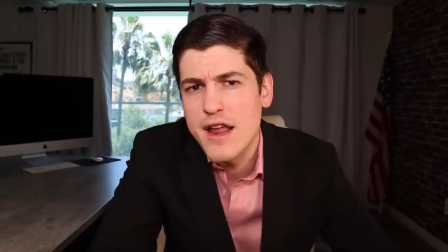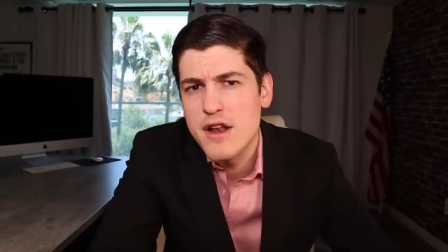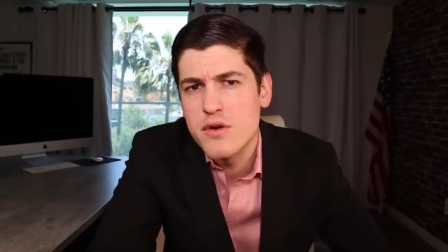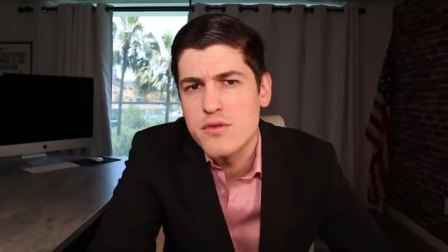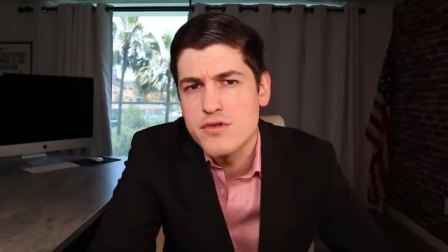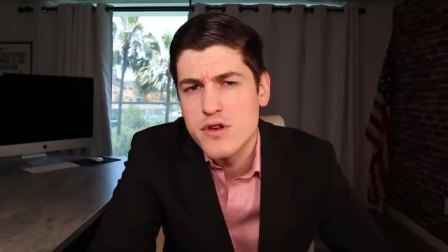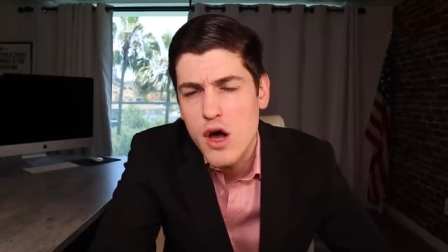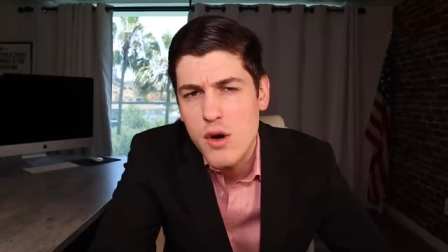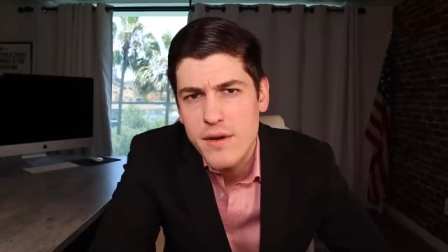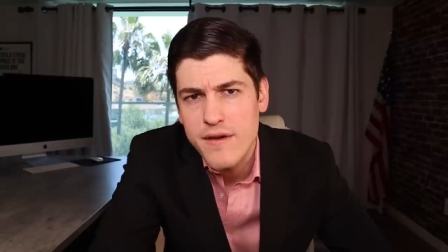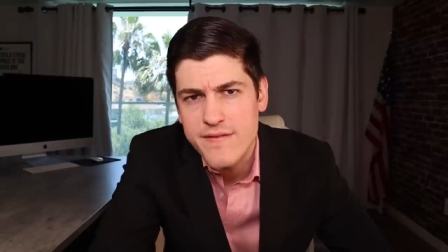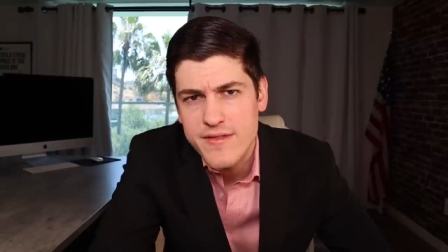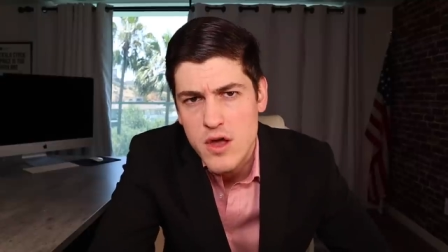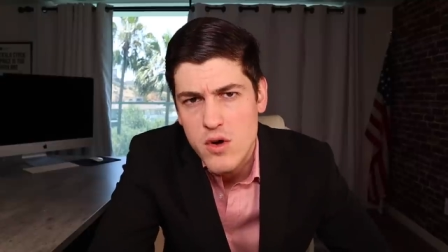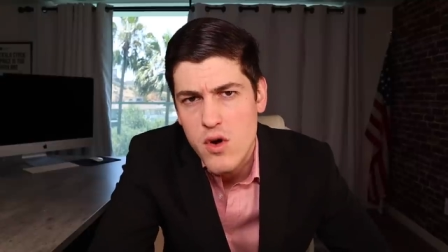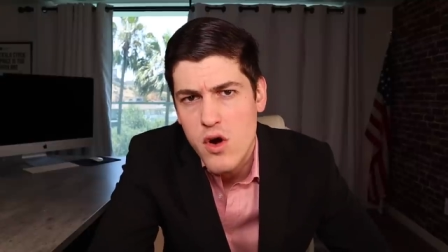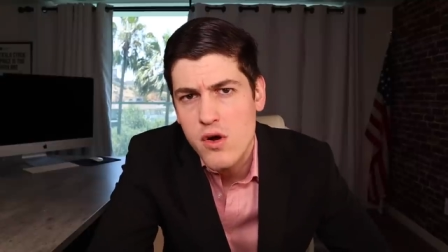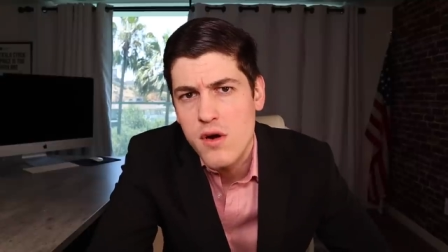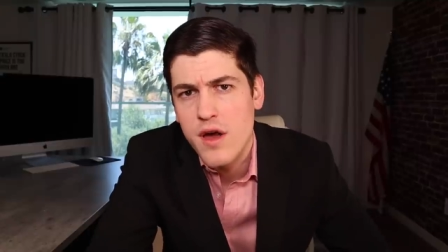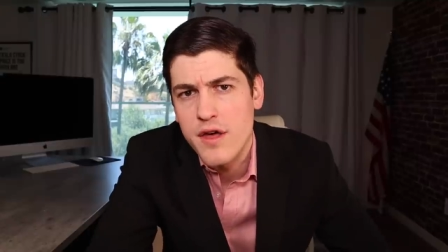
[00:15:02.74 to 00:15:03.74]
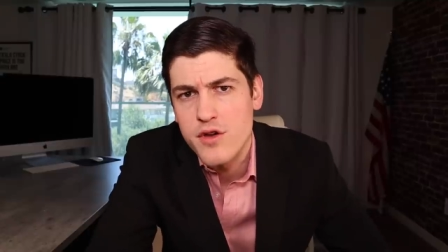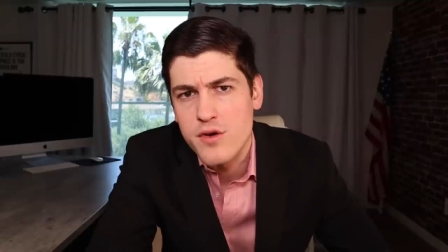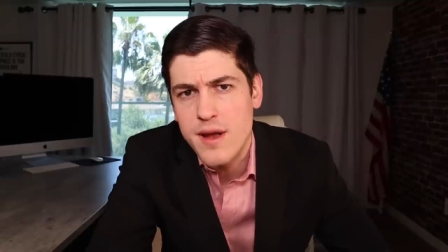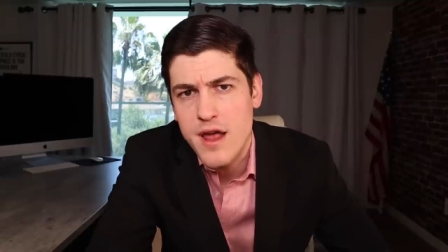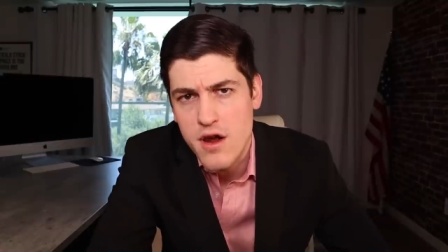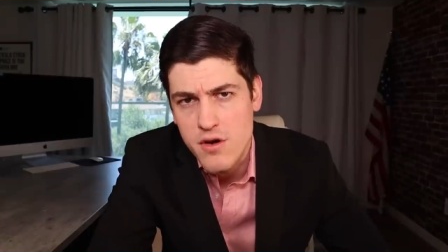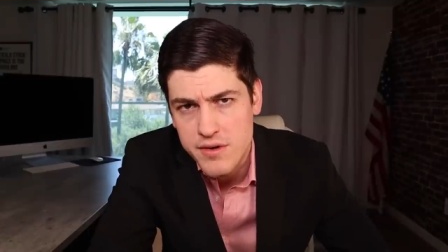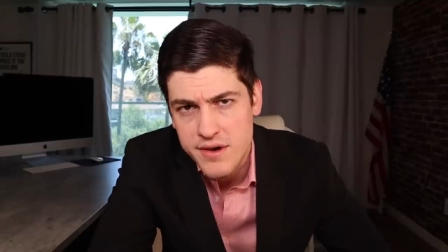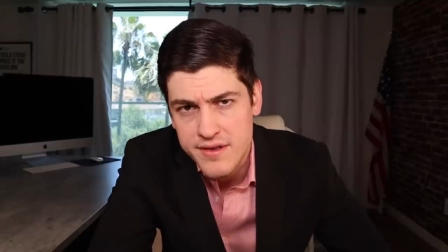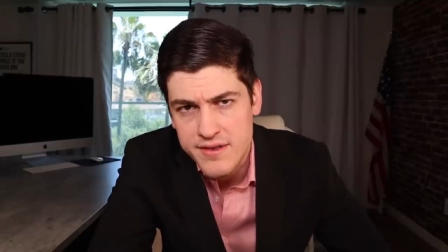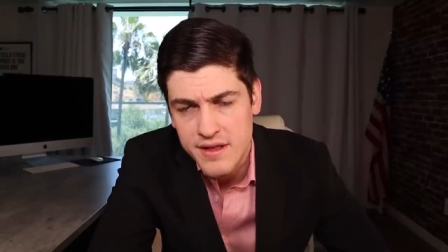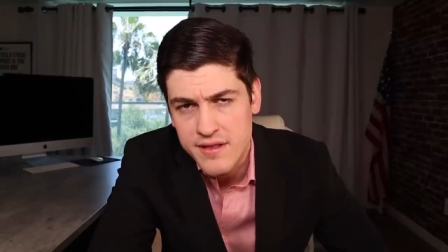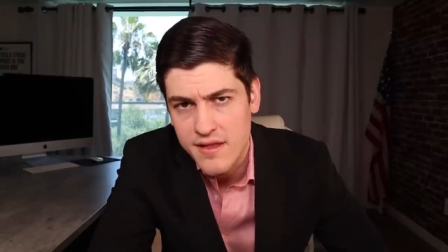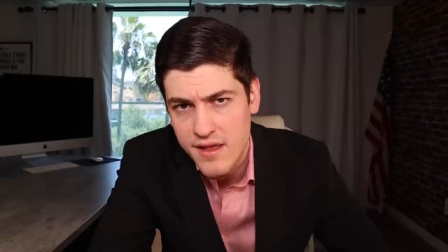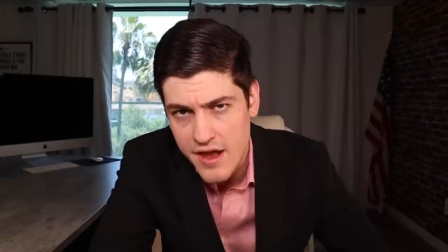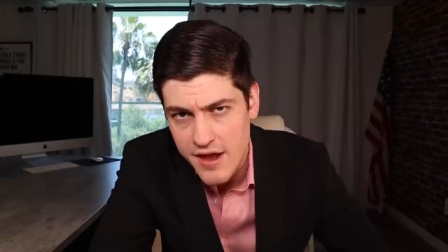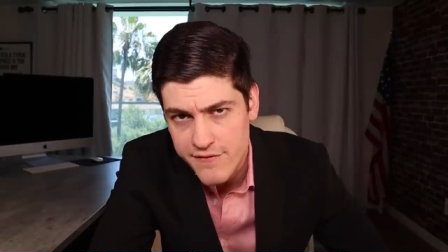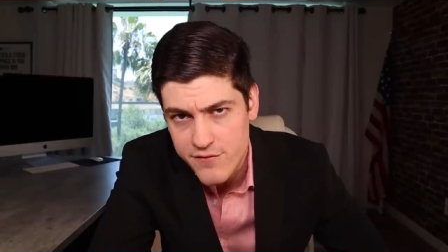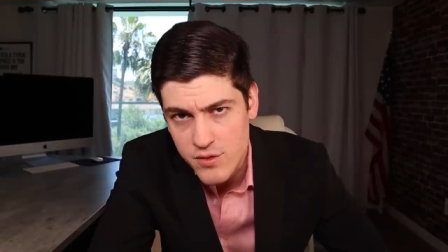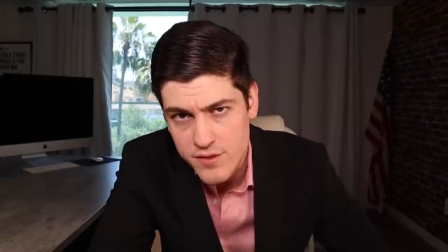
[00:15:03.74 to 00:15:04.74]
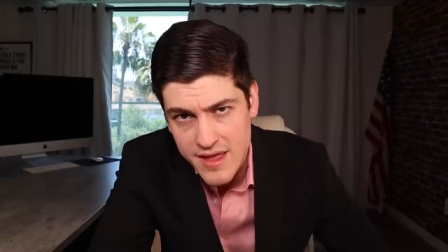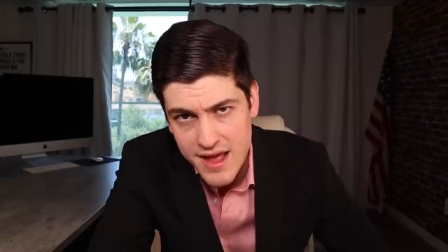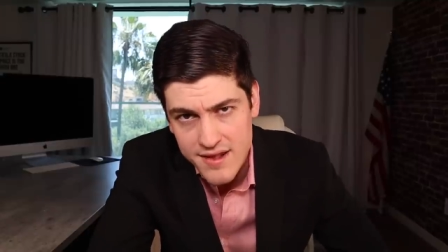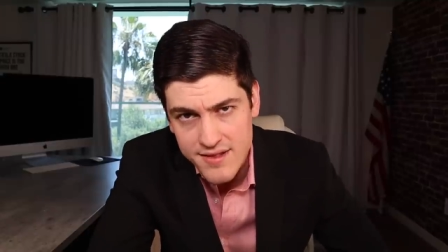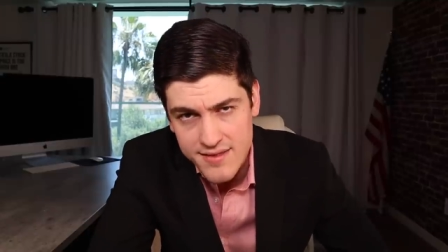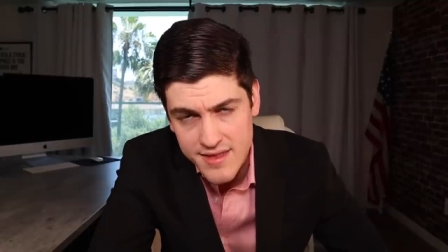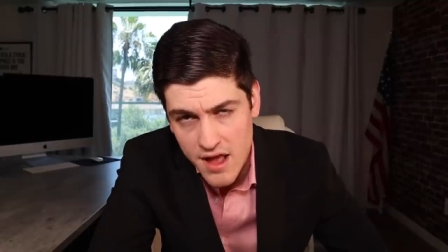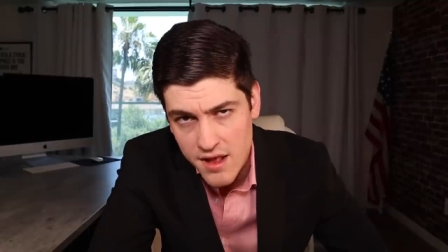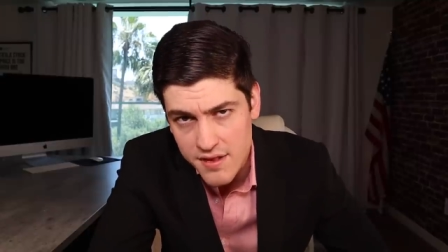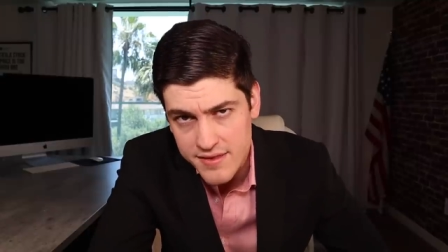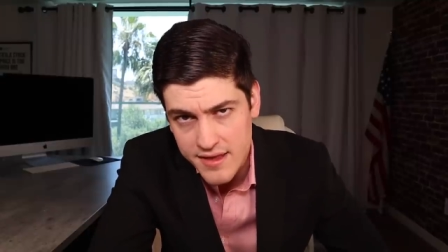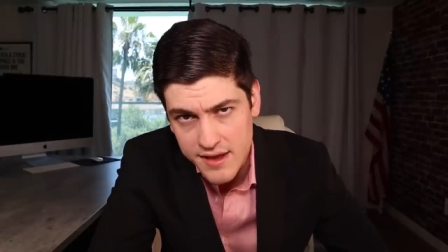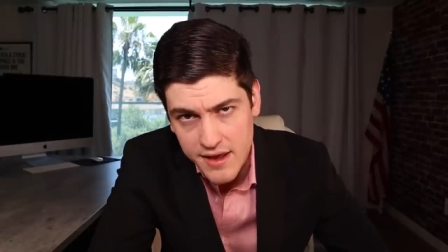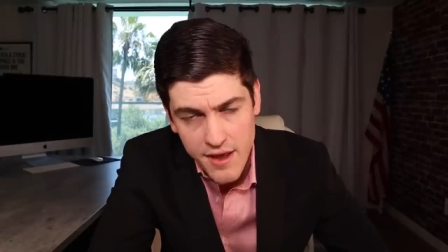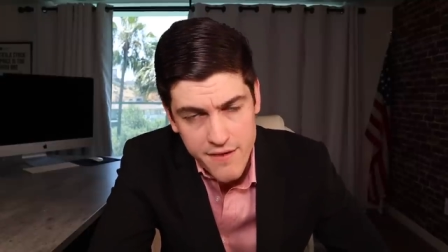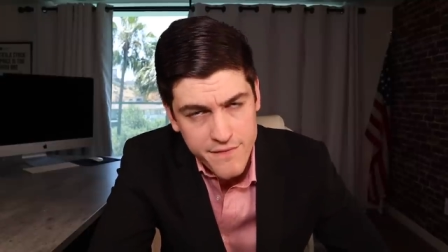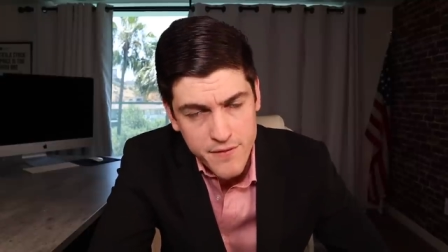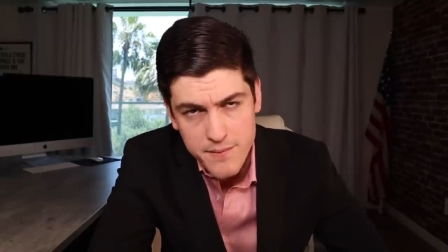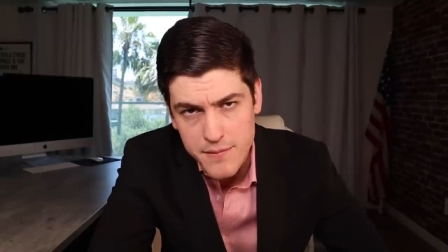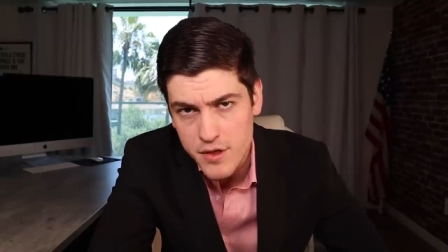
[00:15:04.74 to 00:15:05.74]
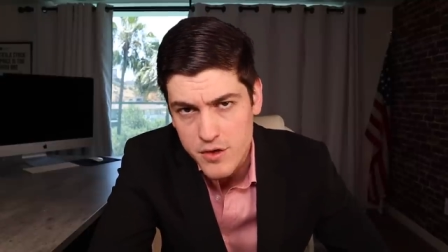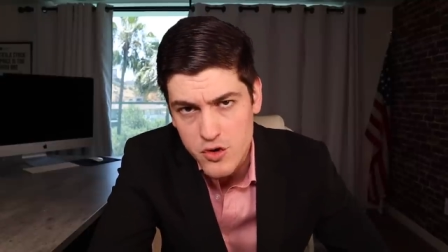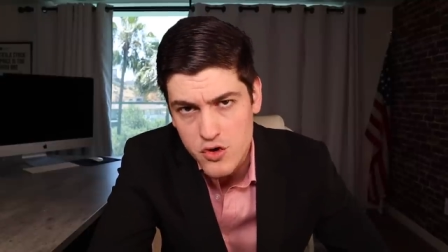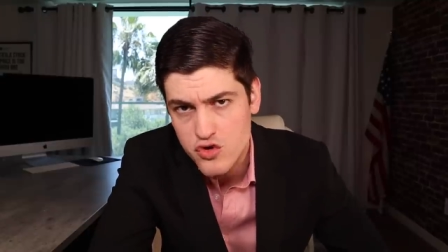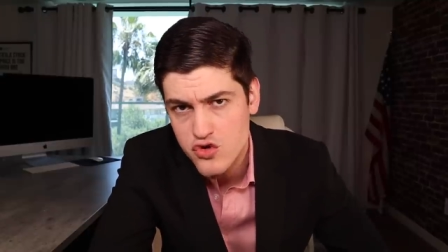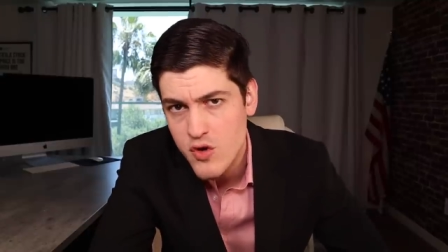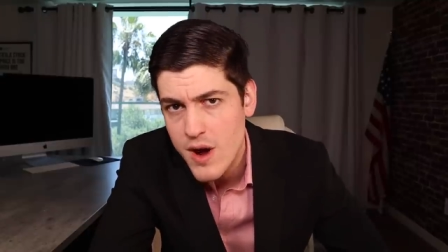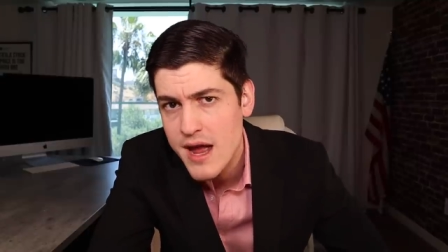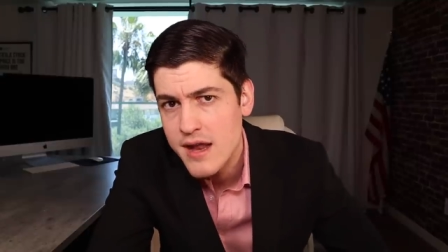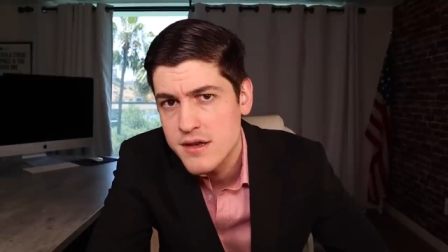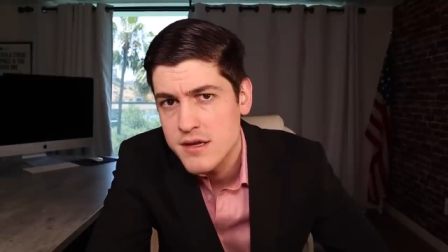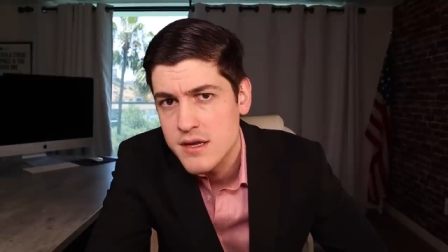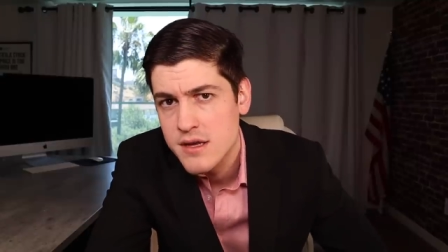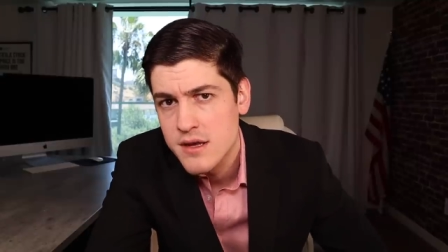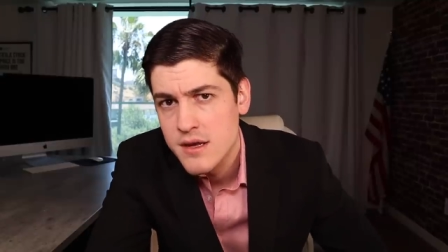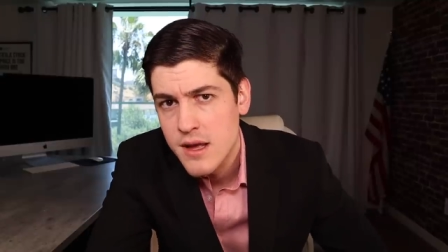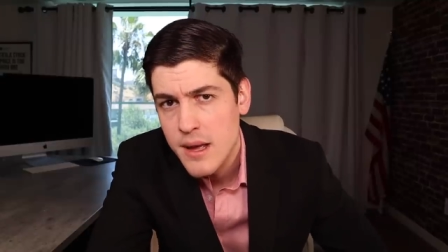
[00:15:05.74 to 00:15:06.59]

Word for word: I don't know if there are other areas in life where that sounds like a familiar trend,